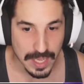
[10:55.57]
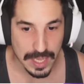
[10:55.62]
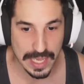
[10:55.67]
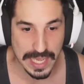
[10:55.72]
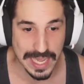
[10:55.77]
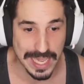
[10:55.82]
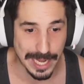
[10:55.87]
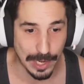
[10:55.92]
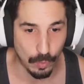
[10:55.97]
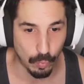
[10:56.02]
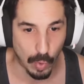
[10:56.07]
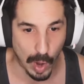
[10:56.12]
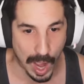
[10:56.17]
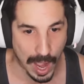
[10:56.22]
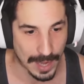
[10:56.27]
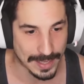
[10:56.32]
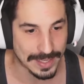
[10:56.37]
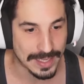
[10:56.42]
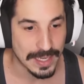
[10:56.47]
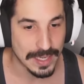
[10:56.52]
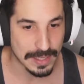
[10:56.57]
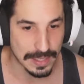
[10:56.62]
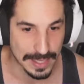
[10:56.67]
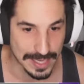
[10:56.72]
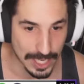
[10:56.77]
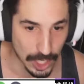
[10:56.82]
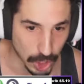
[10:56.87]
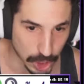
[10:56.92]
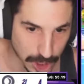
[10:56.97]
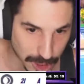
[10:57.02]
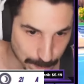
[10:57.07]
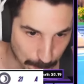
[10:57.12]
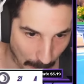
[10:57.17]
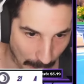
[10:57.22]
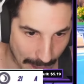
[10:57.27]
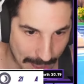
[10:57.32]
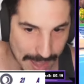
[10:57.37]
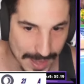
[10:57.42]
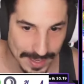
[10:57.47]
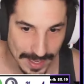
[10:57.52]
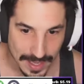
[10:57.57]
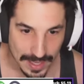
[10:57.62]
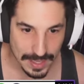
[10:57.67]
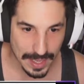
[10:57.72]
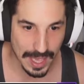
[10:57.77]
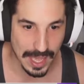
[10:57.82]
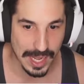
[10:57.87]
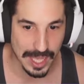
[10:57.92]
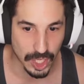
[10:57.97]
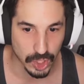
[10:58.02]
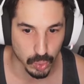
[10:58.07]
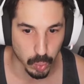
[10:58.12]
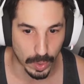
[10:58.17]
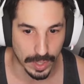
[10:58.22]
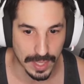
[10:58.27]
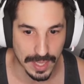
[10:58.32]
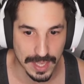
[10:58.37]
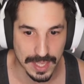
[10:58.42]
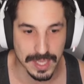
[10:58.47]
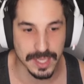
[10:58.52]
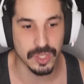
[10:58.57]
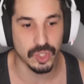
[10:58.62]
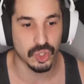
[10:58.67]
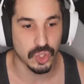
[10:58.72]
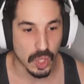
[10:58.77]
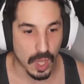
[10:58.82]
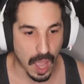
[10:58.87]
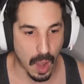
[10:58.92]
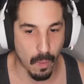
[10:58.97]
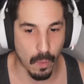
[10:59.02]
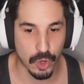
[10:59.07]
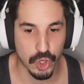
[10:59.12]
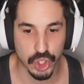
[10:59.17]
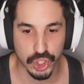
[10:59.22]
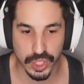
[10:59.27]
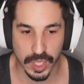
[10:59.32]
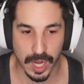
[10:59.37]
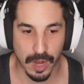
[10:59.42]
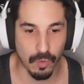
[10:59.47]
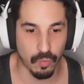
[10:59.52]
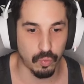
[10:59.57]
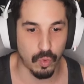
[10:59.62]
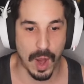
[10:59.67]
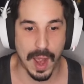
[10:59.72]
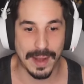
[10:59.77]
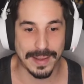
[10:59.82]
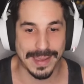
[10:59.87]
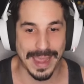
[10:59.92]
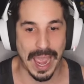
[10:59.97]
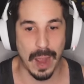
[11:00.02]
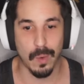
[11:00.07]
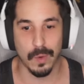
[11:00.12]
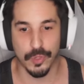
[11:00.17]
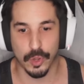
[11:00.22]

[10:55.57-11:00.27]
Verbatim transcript: eat a rock, eat a spike, it is what it is, and we're just going to rock out with